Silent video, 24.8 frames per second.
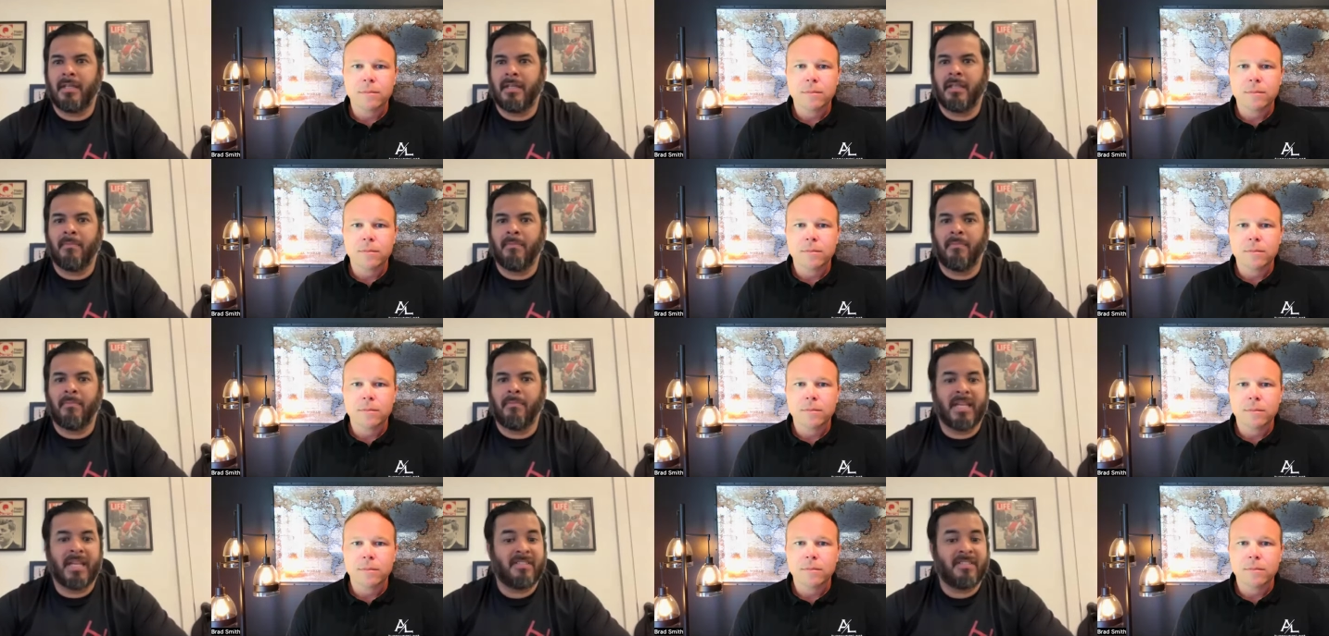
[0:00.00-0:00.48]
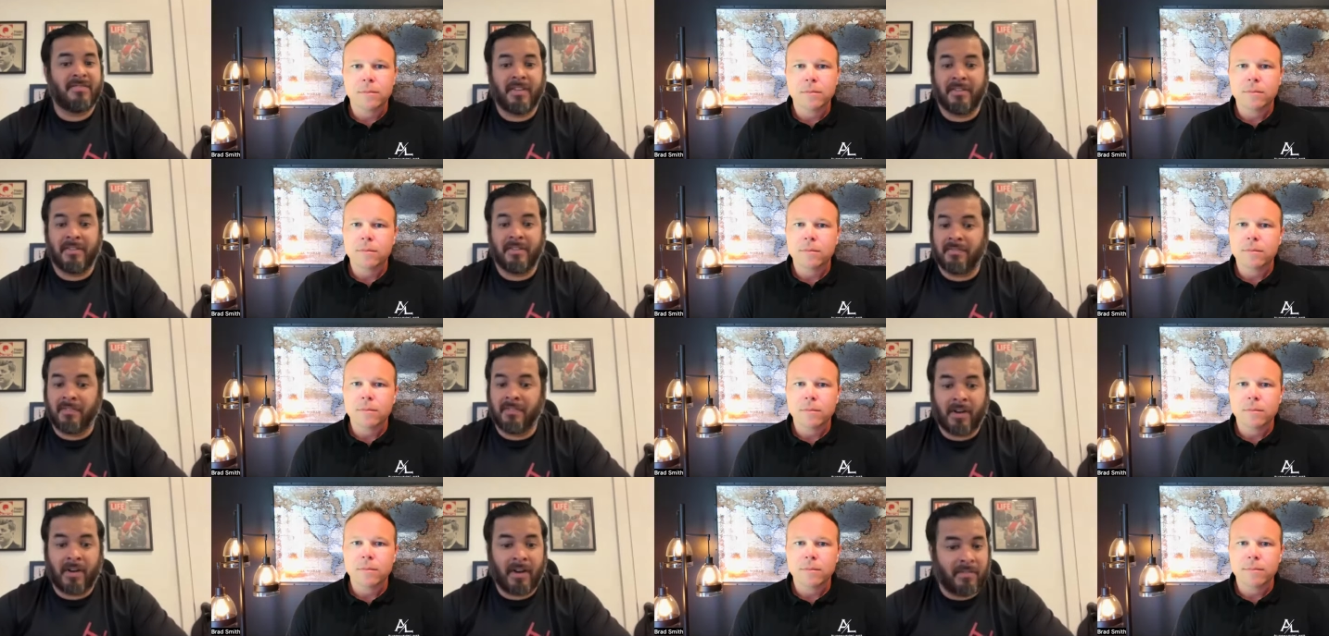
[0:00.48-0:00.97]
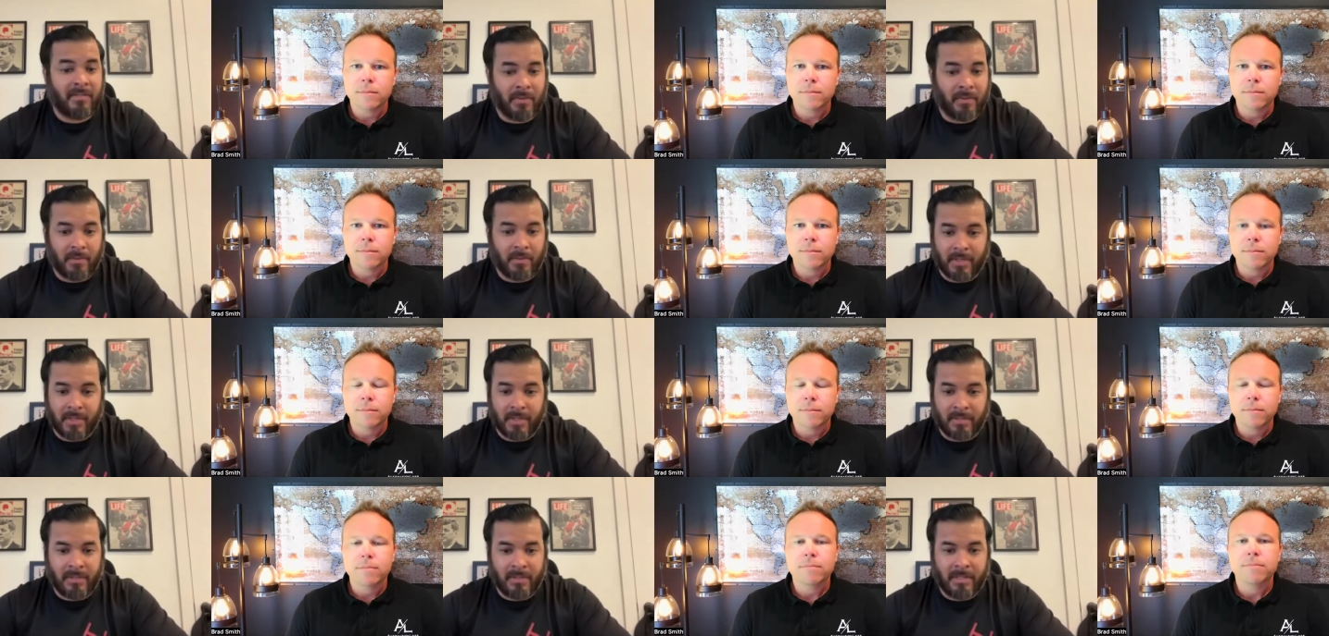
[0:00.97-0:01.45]
Speaker 1: the best fit for
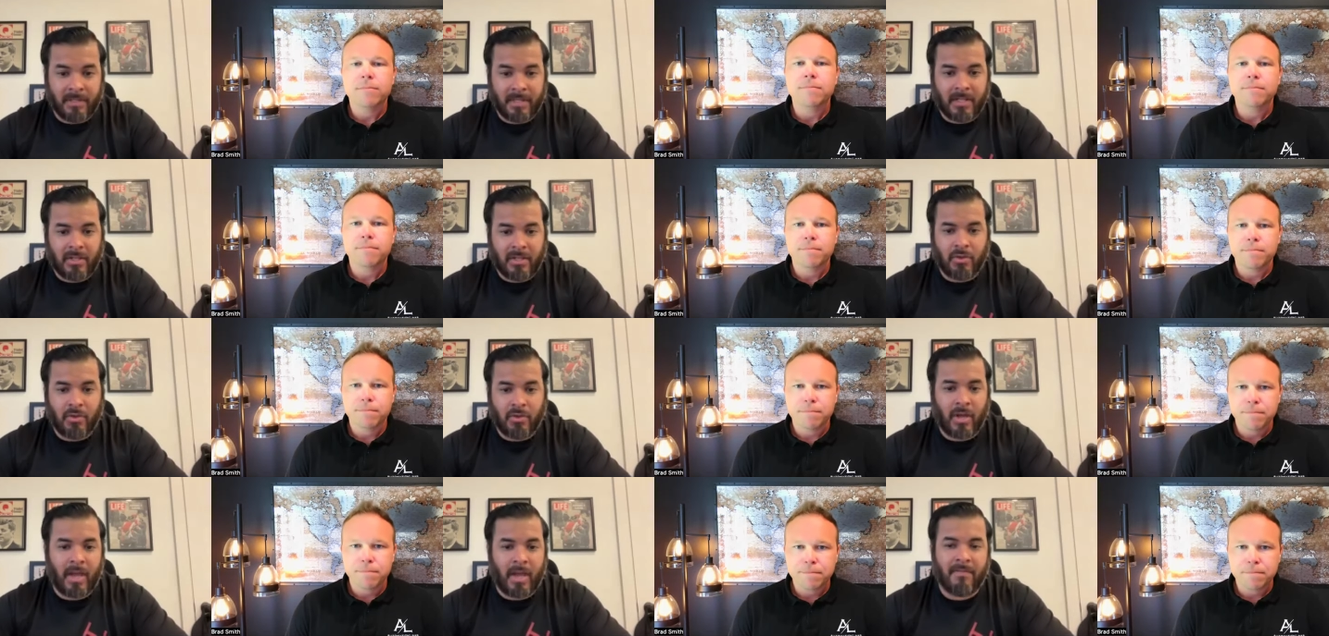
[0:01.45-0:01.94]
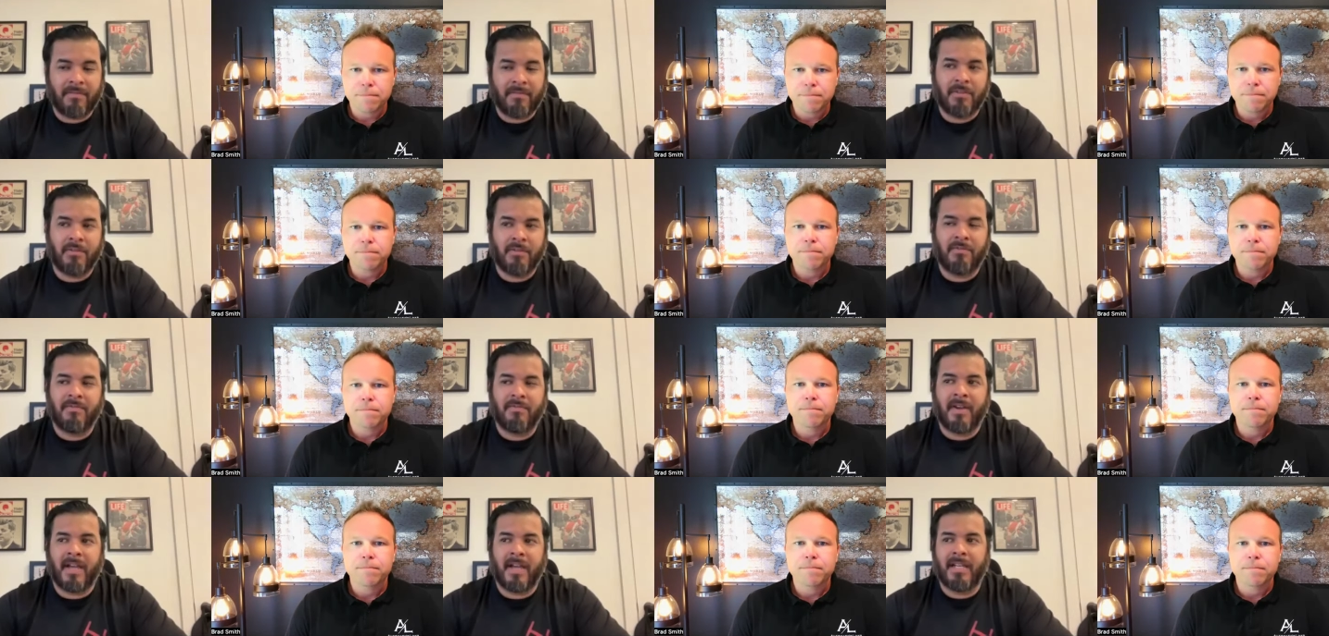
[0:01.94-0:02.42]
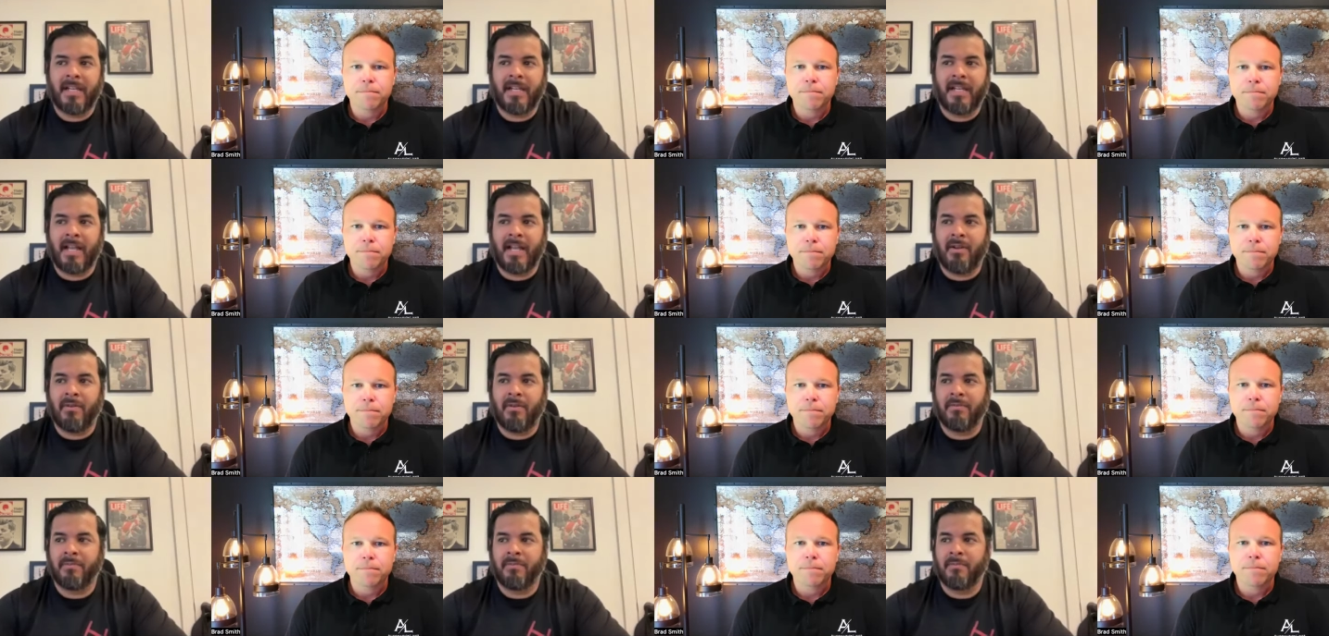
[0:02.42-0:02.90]
everyone. You have to find
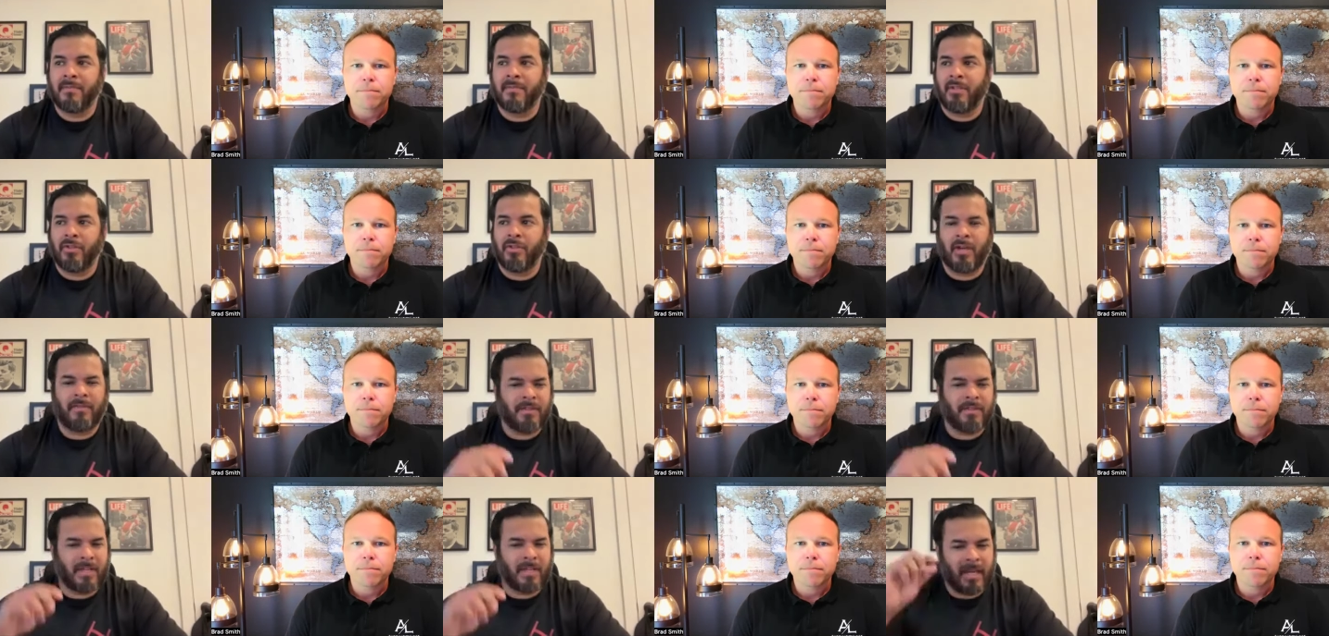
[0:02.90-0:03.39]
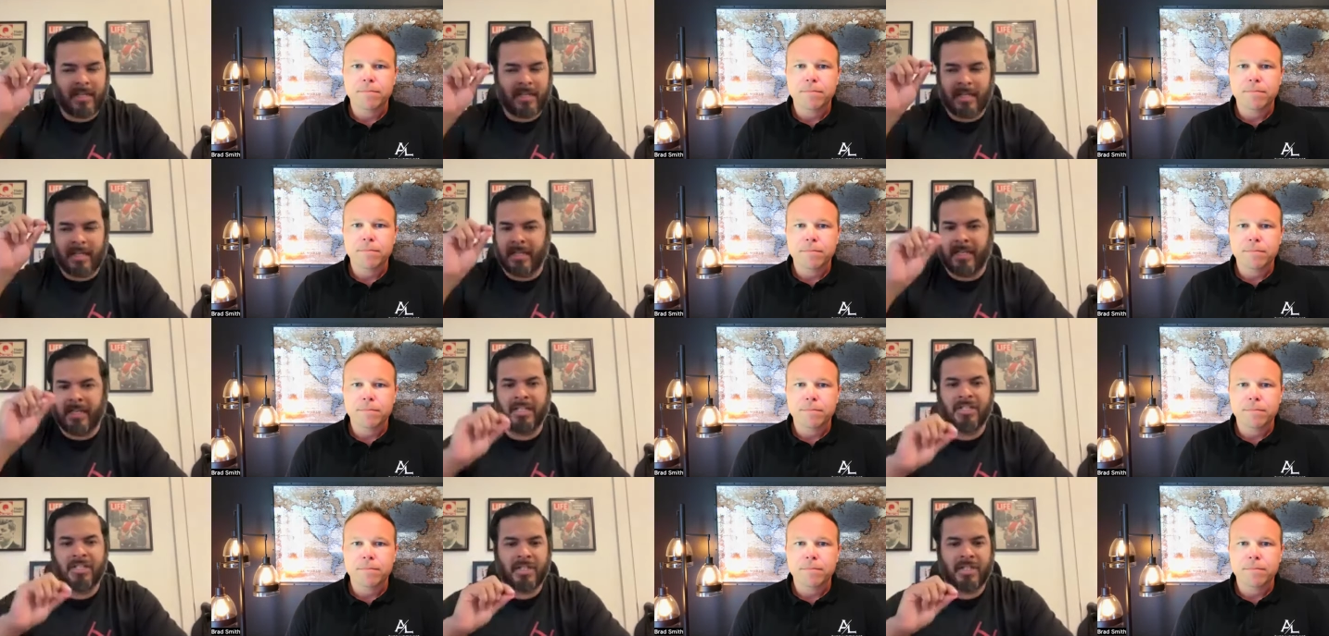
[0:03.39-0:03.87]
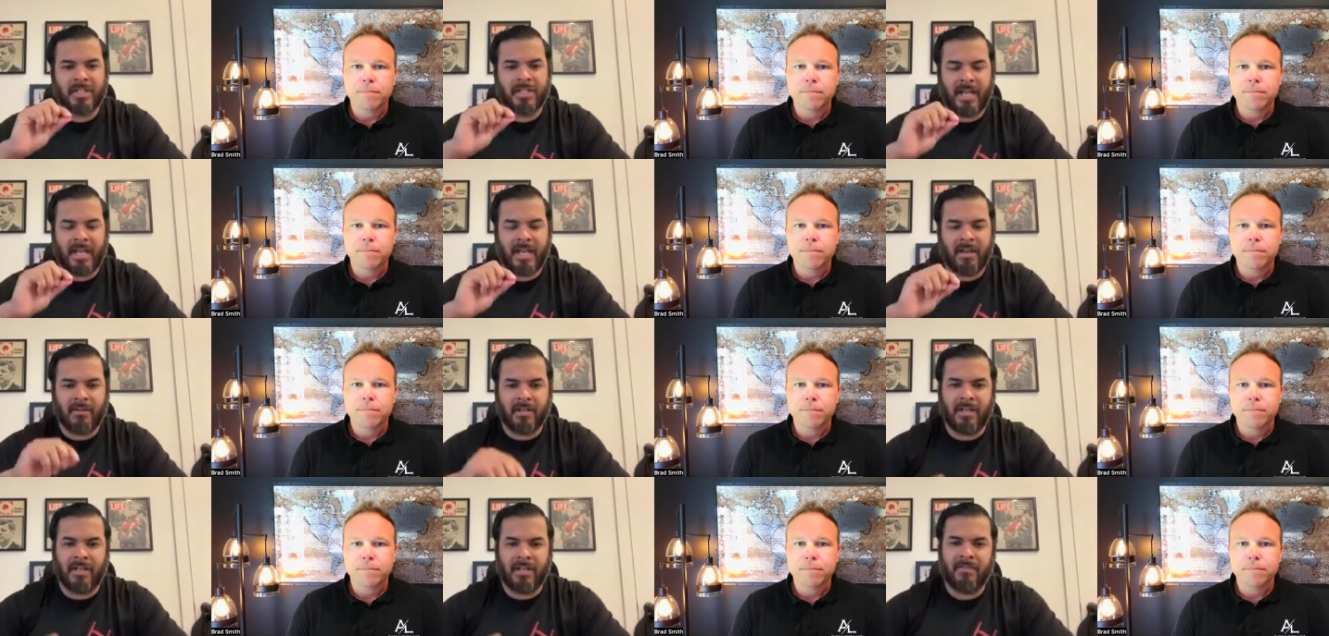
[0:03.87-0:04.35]
out, you have to kind of niche it
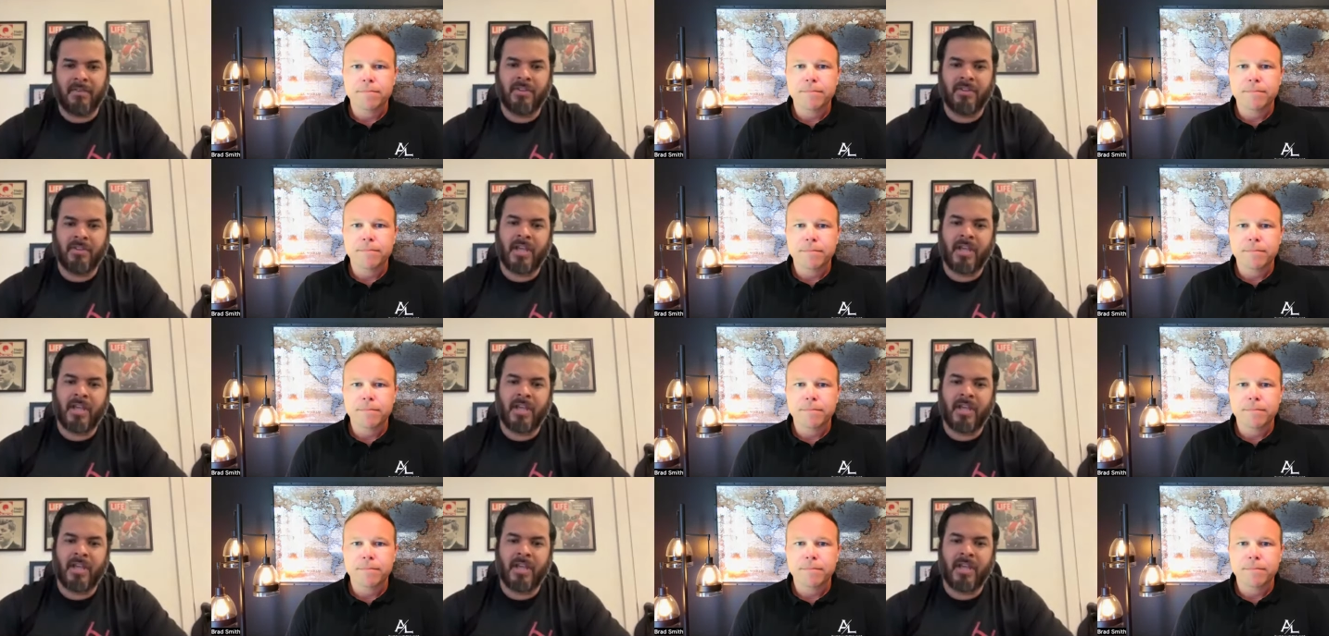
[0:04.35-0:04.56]
down. If